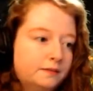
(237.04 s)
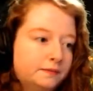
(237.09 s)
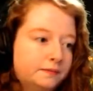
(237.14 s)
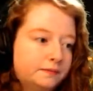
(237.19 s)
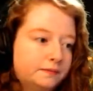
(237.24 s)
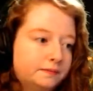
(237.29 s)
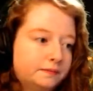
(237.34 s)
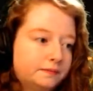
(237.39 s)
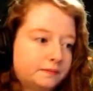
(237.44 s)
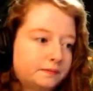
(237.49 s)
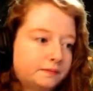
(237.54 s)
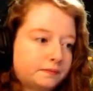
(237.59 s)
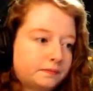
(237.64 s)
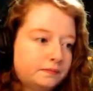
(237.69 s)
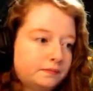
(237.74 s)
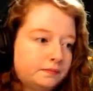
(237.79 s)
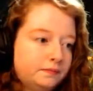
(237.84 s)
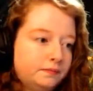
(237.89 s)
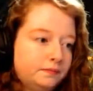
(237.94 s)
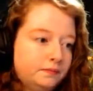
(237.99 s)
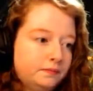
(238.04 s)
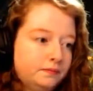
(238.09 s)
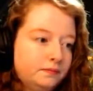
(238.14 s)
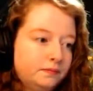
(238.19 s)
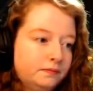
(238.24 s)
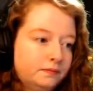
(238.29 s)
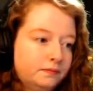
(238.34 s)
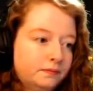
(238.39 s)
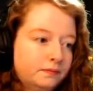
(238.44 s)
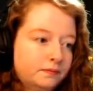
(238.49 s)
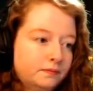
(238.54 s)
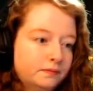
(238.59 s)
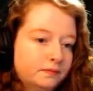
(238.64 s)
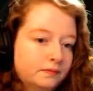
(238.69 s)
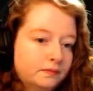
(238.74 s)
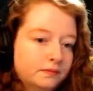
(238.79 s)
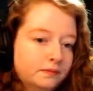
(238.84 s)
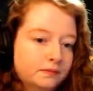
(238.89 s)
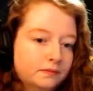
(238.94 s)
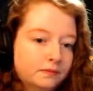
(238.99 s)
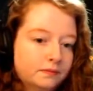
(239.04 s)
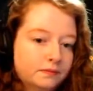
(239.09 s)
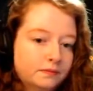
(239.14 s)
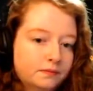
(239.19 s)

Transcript: (no one is talking)